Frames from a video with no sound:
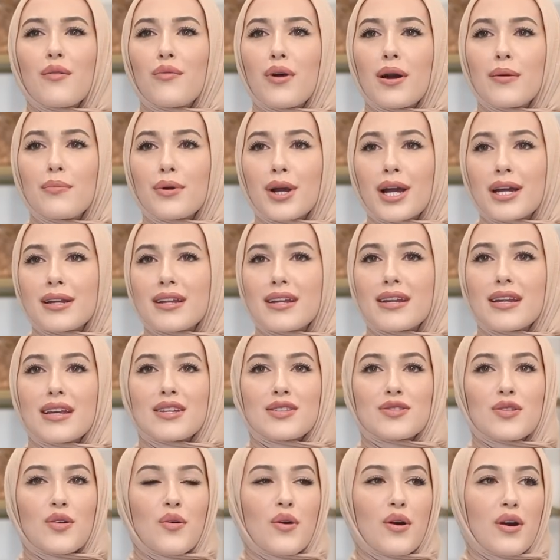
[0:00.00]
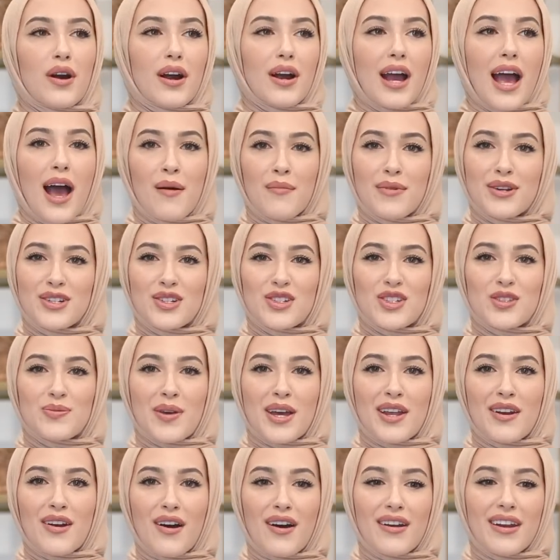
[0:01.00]
what brand it is or how much you
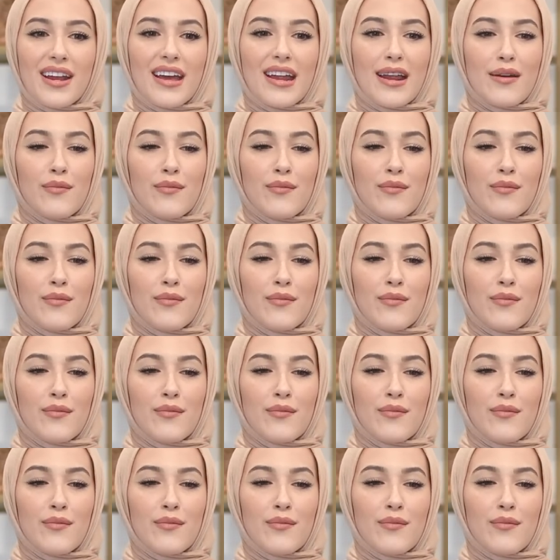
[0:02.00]
spent on it